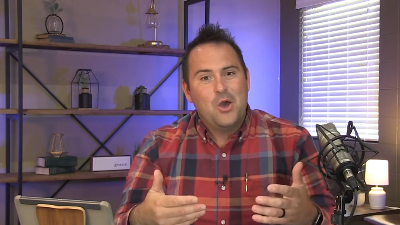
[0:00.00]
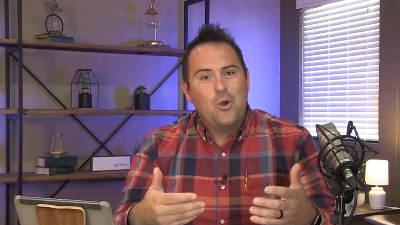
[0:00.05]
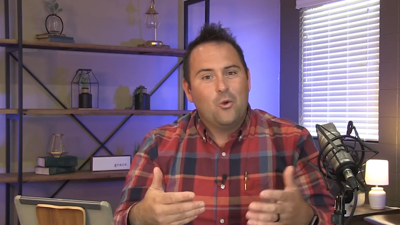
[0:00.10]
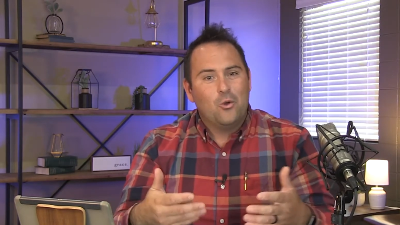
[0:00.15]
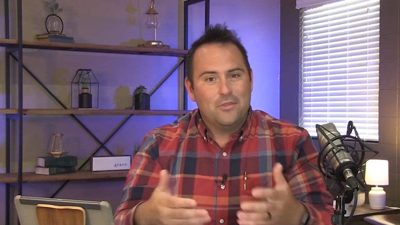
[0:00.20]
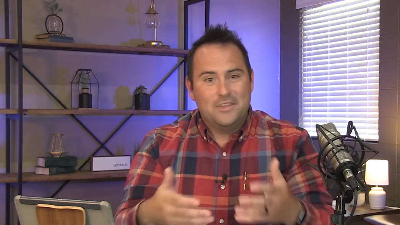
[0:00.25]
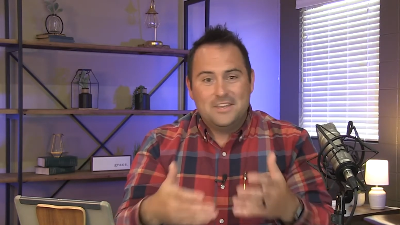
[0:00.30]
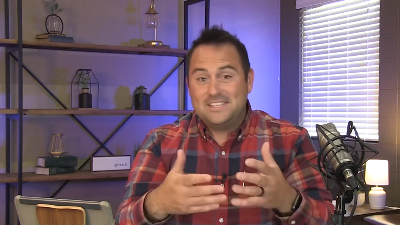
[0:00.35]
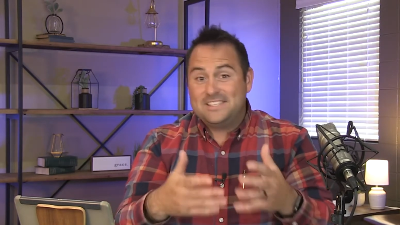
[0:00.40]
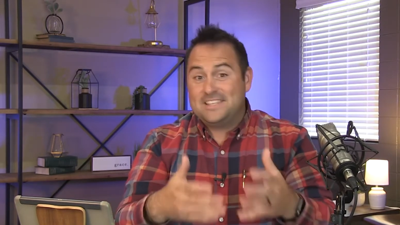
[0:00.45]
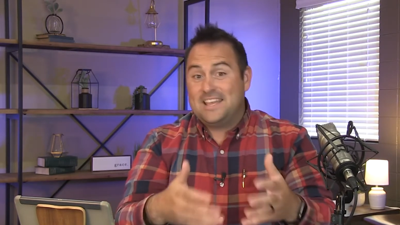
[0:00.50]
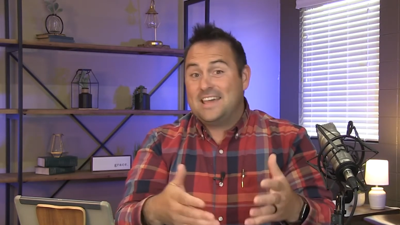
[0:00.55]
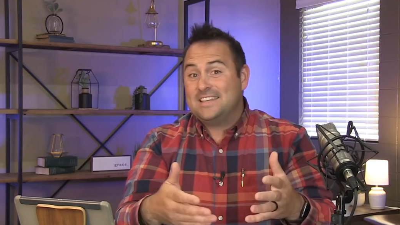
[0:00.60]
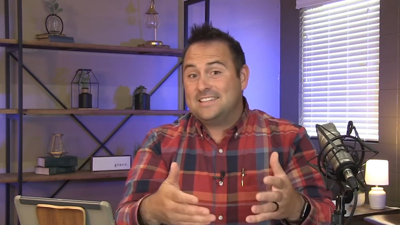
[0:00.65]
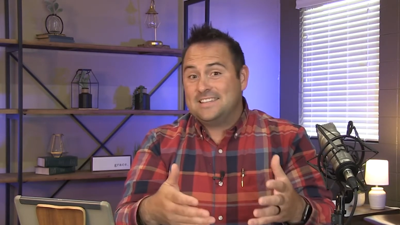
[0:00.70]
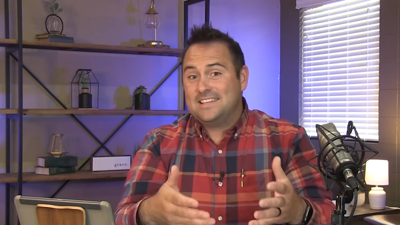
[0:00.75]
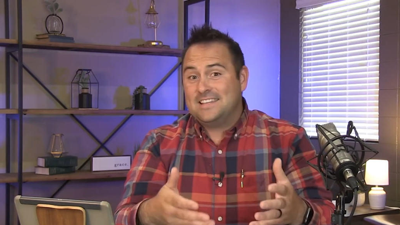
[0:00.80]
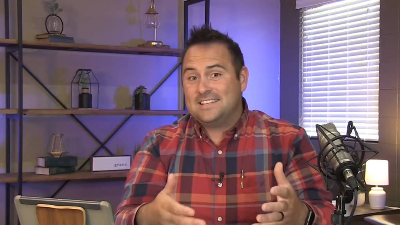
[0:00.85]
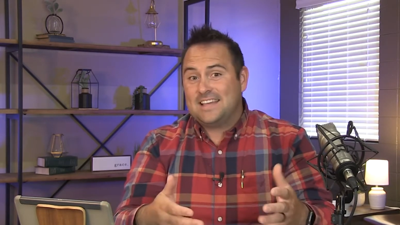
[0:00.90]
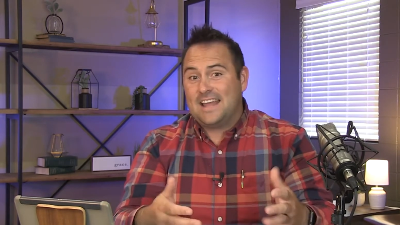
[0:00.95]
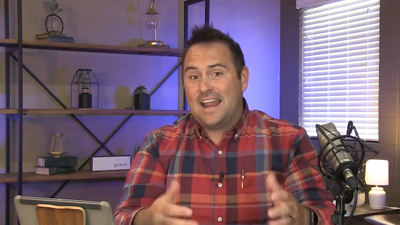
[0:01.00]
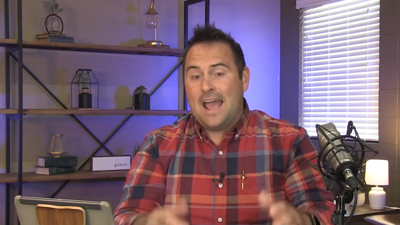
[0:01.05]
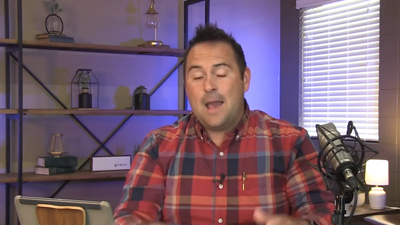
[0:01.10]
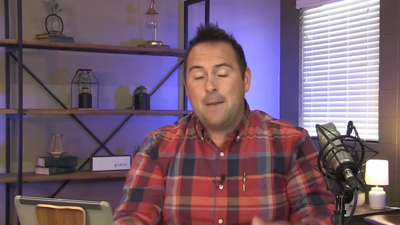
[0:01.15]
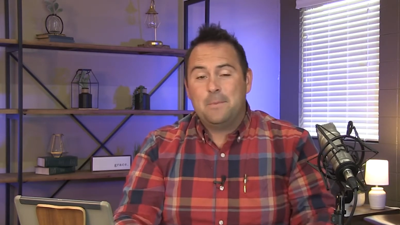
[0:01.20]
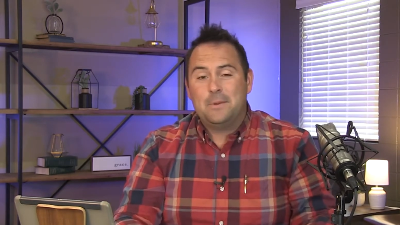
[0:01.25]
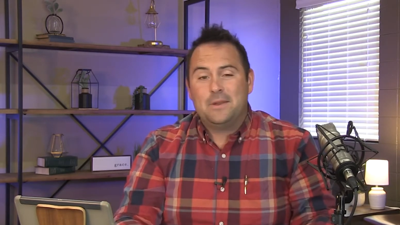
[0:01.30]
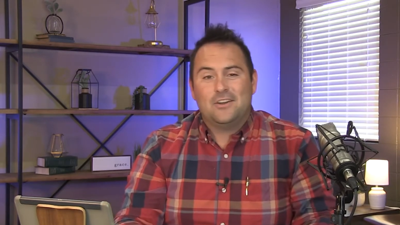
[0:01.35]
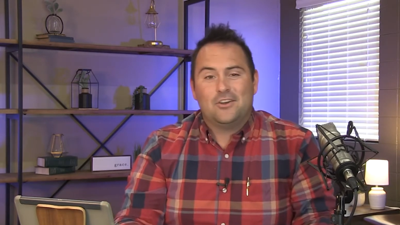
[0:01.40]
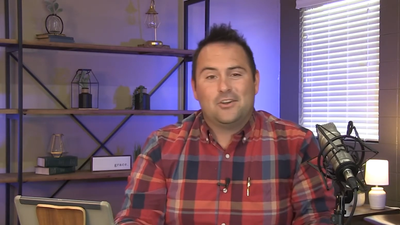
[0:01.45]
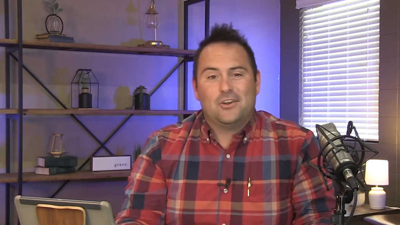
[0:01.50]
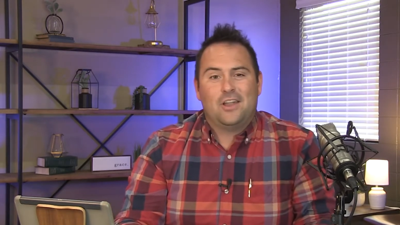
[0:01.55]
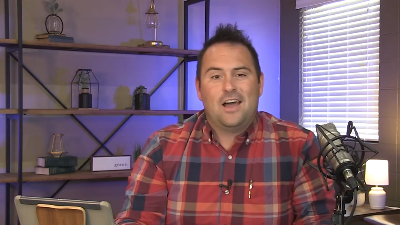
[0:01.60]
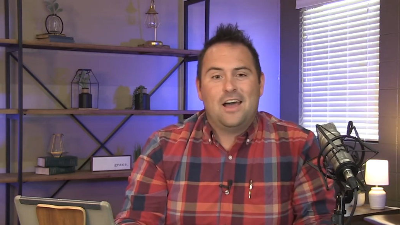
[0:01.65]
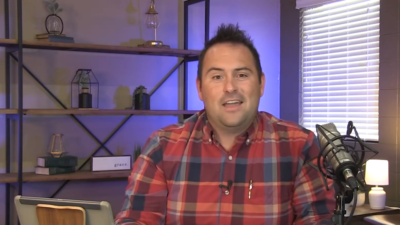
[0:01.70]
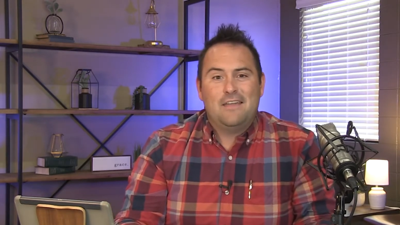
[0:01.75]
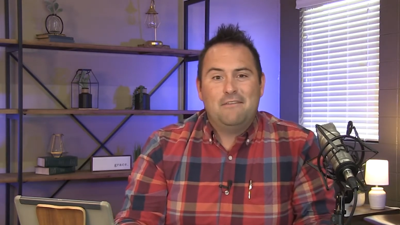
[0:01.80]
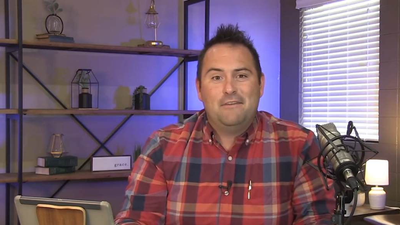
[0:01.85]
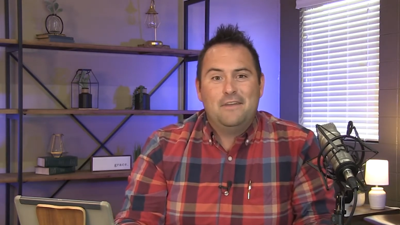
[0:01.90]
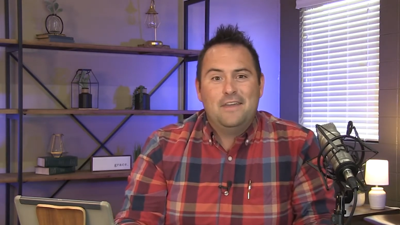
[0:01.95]
or these testings that happen in our
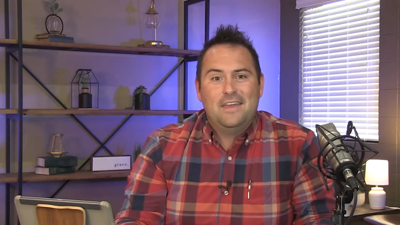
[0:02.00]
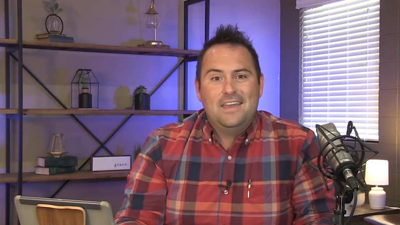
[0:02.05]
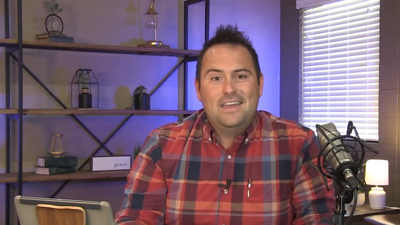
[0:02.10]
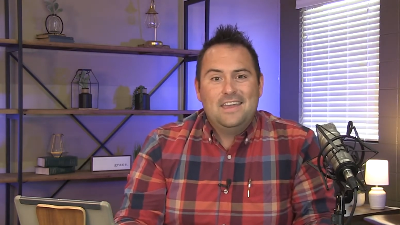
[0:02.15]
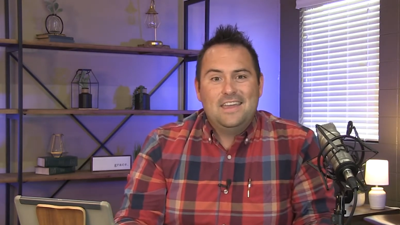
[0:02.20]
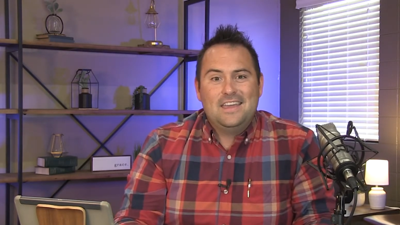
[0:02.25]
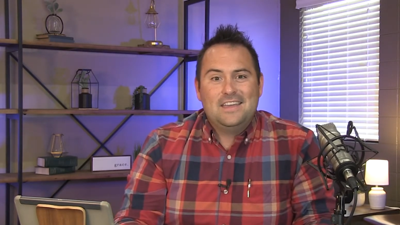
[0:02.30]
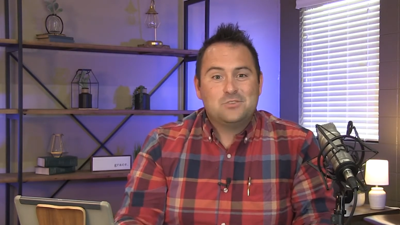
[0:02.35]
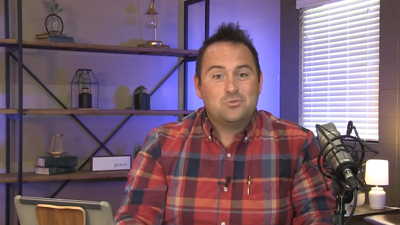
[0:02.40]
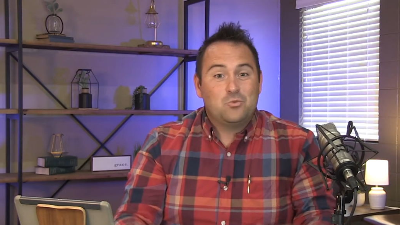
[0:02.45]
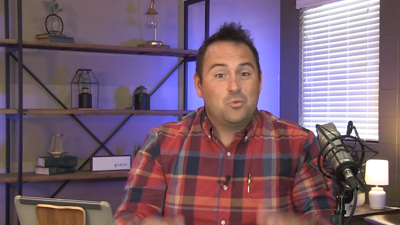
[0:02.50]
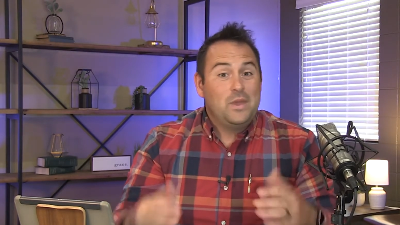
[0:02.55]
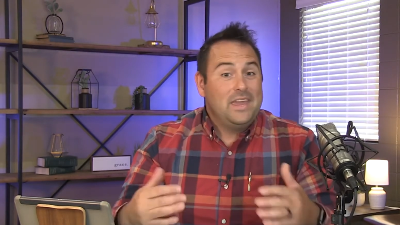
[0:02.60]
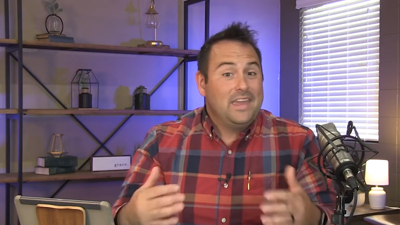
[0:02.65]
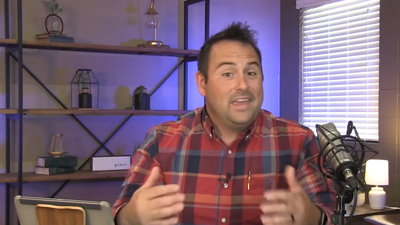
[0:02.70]
life is we